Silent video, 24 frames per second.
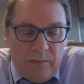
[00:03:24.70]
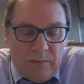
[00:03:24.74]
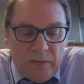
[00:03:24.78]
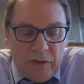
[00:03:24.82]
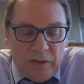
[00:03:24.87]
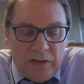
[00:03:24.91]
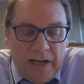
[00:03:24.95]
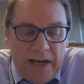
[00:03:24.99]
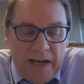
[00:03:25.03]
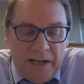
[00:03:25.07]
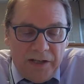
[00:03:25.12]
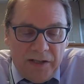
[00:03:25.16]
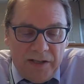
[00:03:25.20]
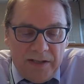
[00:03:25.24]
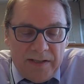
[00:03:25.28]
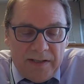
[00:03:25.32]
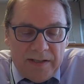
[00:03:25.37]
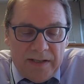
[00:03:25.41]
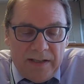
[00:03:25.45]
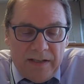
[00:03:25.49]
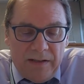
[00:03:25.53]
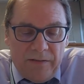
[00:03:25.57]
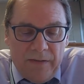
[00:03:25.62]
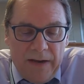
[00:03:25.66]

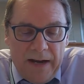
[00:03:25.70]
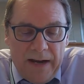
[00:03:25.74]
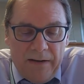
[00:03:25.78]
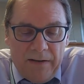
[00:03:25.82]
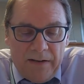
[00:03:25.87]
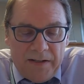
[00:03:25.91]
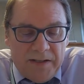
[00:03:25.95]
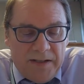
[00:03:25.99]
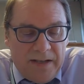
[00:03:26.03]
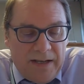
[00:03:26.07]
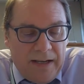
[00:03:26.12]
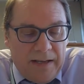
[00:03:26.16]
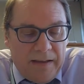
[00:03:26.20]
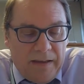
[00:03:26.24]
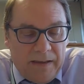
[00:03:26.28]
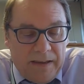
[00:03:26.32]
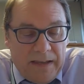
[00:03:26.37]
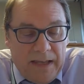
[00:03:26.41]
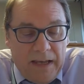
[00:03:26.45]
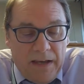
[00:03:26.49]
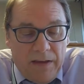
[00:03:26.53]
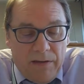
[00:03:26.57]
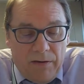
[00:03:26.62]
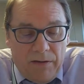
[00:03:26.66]
Mutations in the virus,
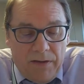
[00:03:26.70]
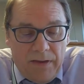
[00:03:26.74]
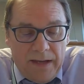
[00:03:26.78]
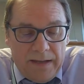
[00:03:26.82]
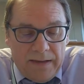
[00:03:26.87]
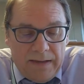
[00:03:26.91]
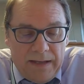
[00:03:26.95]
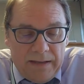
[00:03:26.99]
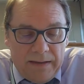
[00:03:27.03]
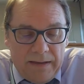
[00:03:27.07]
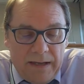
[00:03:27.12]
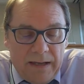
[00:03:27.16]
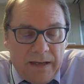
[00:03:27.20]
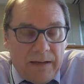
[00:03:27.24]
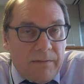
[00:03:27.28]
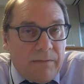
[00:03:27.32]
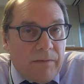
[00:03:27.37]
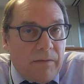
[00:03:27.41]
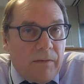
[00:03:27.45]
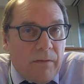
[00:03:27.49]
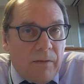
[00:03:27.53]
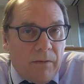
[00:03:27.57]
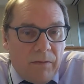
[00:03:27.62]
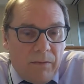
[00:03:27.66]
and the other thing that they
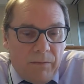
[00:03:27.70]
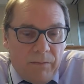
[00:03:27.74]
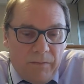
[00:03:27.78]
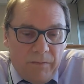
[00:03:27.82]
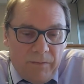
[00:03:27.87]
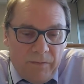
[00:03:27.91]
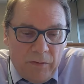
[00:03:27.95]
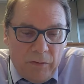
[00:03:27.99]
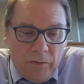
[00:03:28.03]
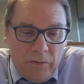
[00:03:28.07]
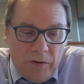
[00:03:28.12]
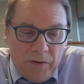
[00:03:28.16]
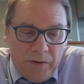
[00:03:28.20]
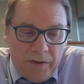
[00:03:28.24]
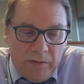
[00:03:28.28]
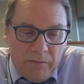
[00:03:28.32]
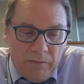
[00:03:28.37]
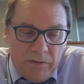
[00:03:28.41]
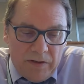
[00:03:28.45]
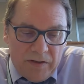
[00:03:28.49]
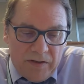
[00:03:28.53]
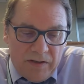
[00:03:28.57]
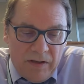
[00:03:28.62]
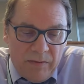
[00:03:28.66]
quoted
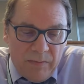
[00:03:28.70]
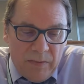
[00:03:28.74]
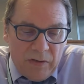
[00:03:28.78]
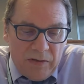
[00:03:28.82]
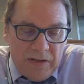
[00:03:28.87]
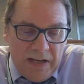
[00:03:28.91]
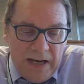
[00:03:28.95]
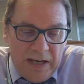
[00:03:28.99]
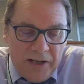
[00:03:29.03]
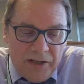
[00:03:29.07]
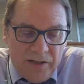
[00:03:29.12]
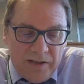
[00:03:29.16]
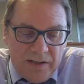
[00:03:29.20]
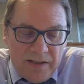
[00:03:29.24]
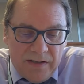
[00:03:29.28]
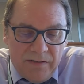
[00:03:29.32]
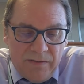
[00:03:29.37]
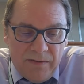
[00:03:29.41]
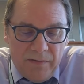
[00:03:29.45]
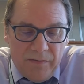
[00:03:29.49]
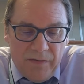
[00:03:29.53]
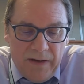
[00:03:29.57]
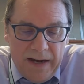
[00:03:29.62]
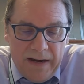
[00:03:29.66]
was the mutations
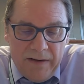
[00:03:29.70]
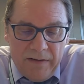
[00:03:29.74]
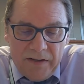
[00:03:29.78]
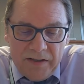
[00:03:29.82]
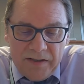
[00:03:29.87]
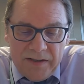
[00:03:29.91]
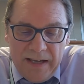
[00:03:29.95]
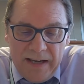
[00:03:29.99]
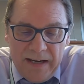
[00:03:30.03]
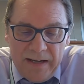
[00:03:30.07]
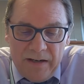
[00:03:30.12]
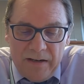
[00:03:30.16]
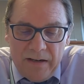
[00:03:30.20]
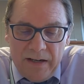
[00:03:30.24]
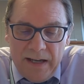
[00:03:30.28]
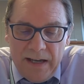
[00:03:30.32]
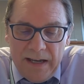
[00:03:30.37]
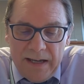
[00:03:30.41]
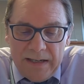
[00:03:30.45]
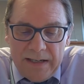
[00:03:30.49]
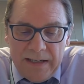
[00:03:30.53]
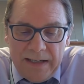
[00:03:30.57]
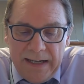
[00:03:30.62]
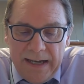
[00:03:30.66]
of the virus that could
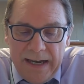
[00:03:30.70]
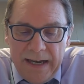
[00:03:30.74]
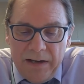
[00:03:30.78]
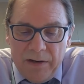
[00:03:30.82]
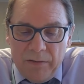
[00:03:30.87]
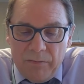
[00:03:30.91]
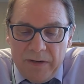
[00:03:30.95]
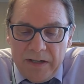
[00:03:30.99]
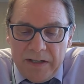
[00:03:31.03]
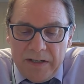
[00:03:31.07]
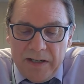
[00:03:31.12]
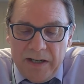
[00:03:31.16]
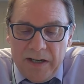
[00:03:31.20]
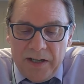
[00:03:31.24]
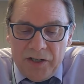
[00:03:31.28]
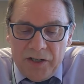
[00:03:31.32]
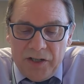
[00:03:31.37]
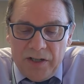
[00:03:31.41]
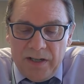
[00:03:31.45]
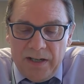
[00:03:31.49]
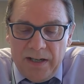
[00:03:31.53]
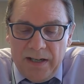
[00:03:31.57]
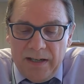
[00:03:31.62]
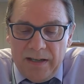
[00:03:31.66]
indicate a
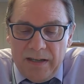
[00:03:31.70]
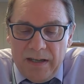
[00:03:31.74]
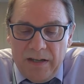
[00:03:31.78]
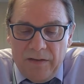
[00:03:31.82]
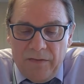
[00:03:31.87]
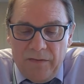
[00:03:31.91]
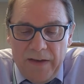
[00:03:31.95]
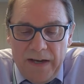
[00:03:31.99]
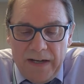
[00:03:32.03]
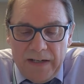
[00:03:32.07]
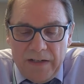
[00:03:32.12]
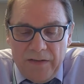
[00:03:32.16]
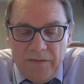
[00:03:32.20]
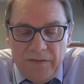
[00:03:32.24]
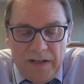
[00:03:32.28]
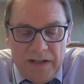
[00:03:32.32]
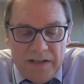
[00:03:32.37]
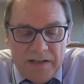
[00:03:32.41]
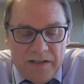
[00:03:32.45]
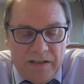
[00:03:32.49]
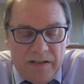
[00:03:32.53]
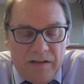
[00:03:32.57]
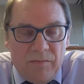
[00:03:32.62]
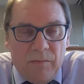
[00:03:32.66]
reduction in the
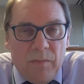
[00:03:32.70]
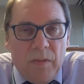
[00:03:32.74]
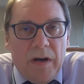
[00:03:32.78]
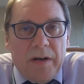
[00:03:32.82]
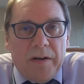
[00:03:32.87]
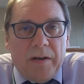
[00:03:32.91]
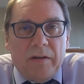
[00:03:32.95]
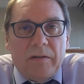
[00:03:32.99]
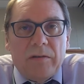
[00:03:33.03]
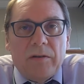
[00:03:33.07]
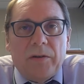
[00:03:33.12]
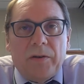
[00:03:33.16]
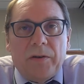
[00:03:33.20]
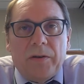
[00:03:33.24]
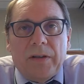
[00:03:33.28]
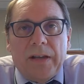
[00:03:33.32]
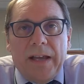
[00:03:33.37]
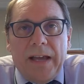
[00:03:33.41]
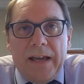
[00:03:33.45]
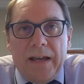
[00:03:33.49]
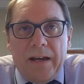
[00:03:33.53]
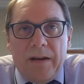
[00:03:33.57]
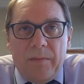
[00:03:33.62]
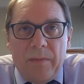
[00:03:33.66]
effectiveness of monoclonal
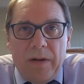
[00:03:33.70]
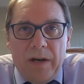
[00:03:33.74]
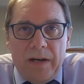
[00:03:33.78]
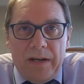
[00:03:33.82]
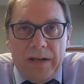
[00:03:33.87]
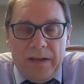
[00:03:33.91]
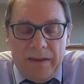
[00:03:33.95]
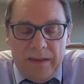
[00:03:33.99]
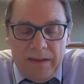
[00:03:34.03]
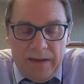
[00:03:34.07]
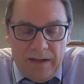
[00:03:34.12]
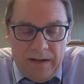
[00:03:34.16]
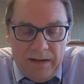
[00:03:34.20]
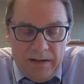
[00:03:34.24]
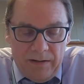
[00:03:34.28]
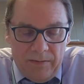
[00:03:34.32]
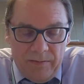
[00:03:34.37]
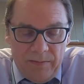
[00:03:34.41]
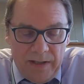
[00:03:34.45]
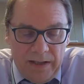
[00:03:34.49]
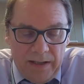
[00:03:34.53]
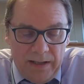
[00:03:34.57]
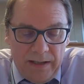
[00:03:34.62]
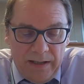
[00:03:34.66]
antibody
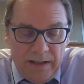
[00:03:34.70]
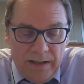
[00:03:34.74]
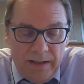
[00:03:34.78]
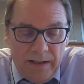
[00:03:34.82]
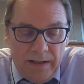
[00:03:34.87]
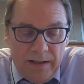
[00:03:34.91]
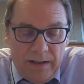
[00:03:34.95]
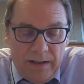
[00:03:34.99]
therapy.